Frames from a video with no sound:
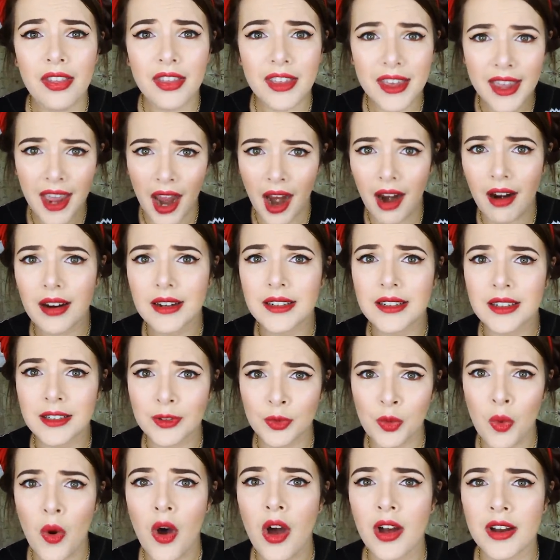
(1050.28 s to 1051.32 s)
the
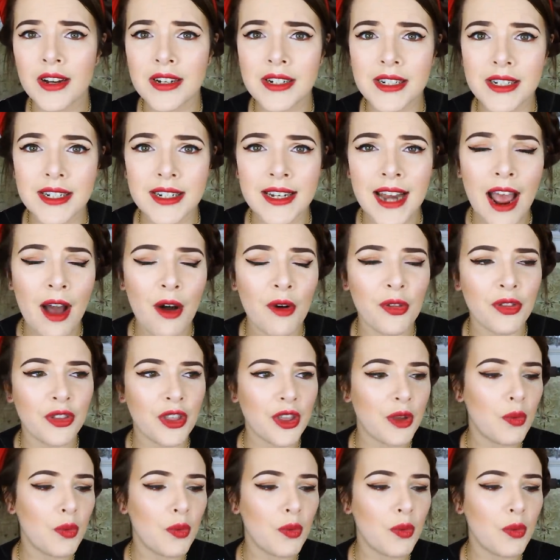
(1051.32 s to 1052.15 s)
character's wand. Now,